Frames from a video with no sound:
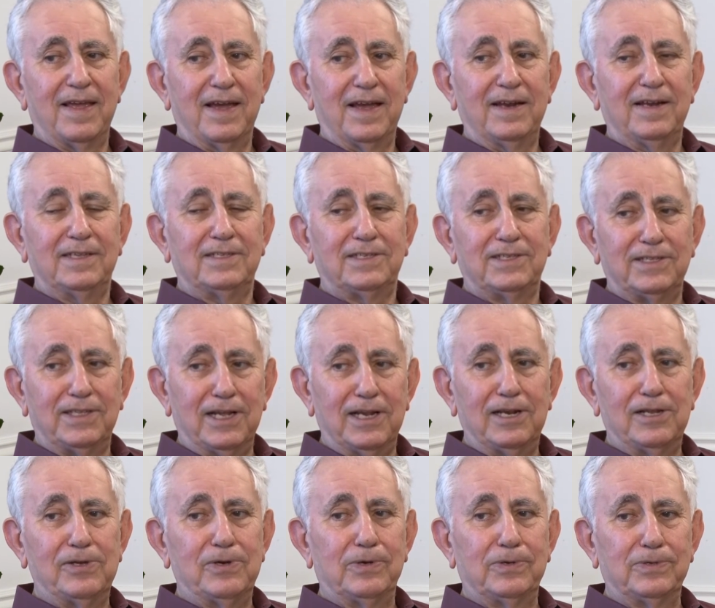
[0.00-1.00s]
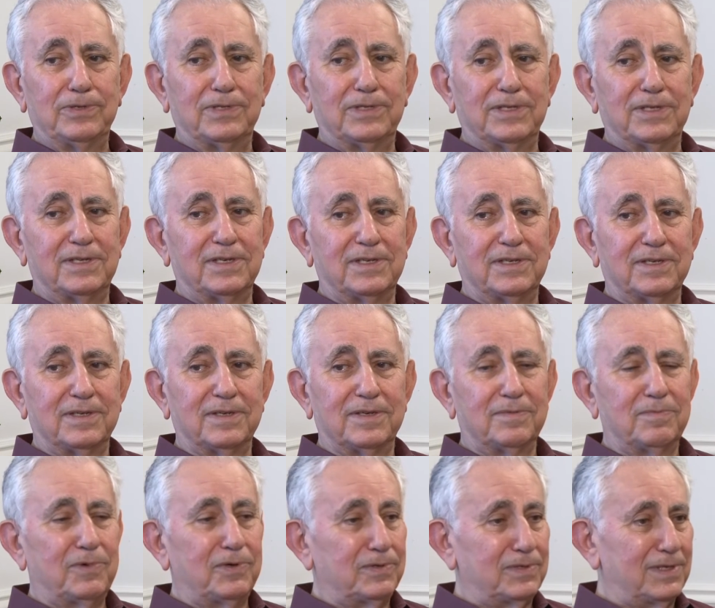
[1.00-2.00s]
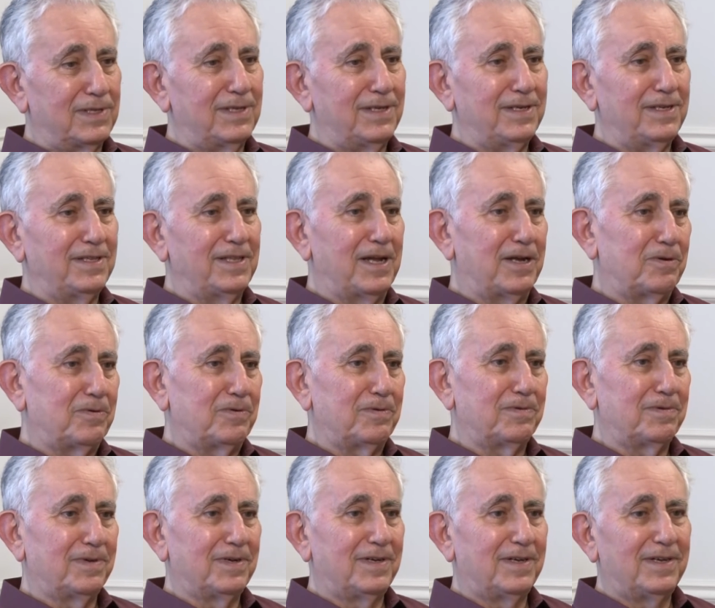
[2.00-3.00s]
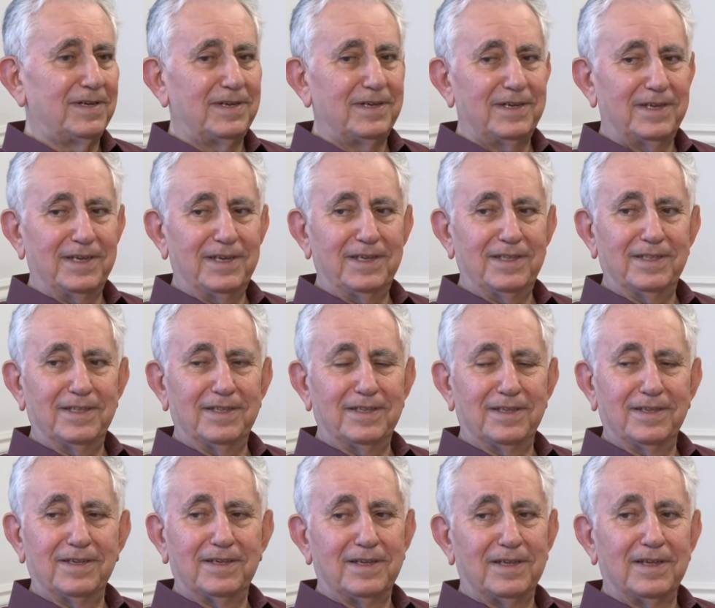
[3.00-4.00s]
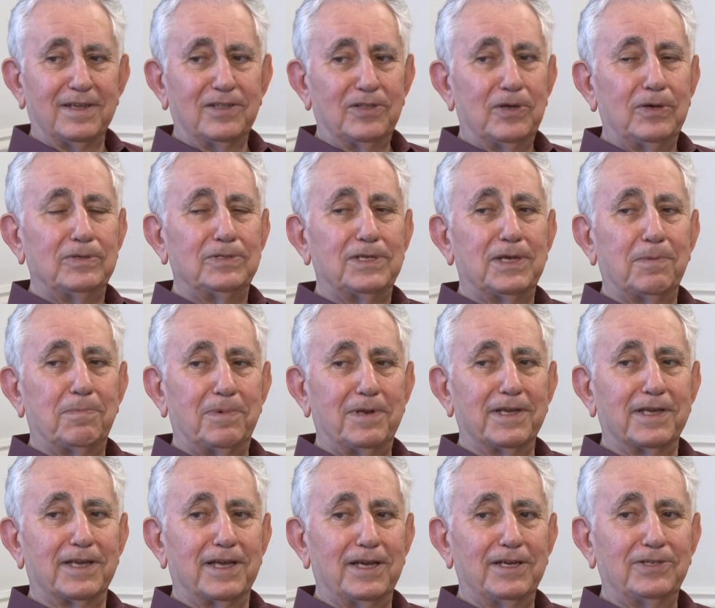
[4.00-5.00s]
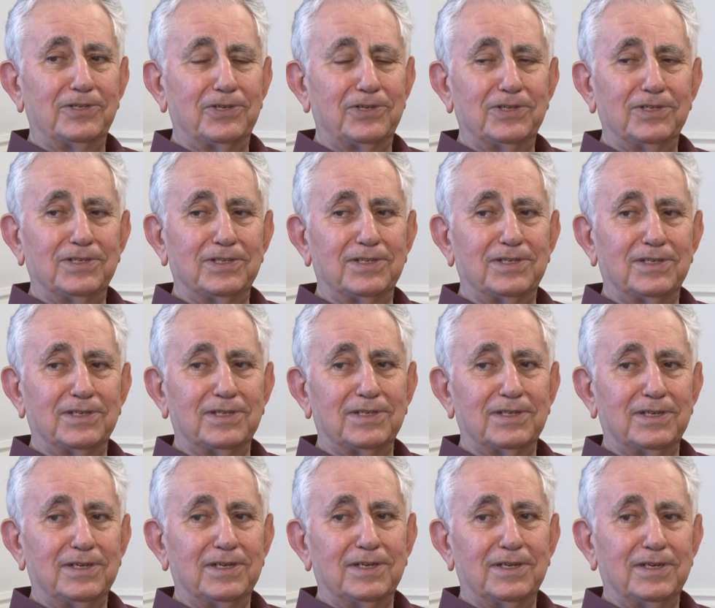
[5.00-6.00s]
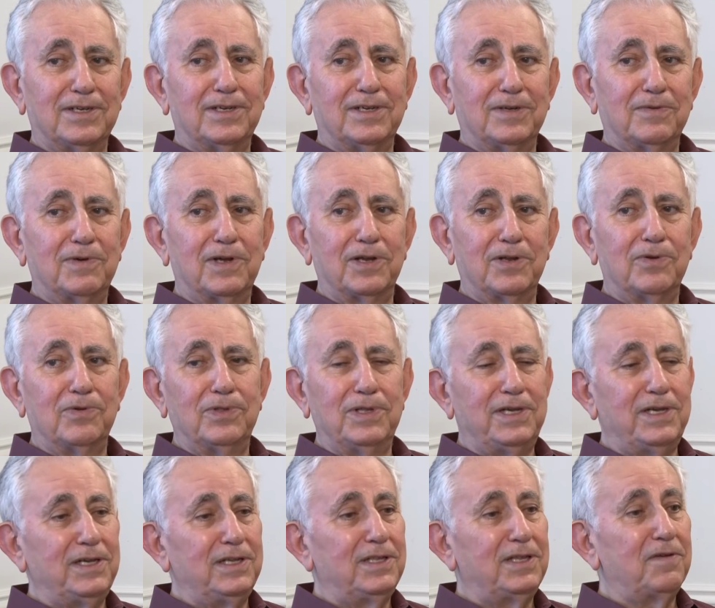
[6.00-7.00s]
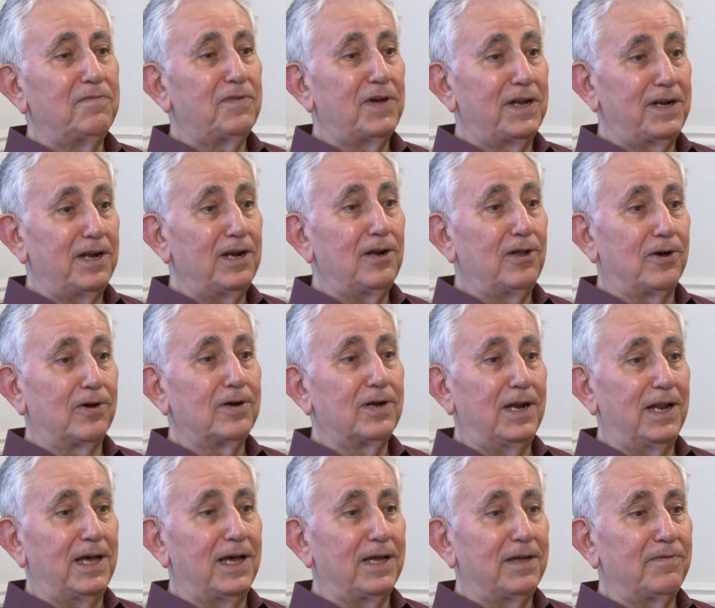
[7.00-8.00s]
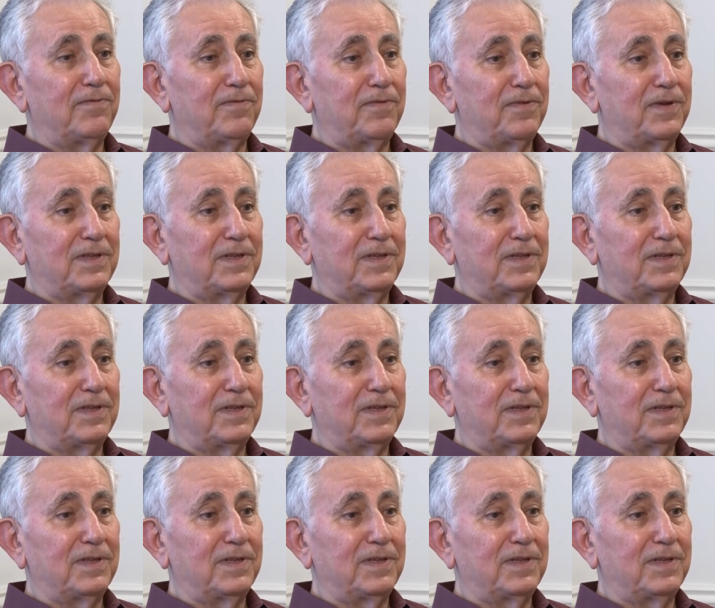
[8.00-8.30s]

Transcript: And it's still used mostly now in those applications where you need a very long life.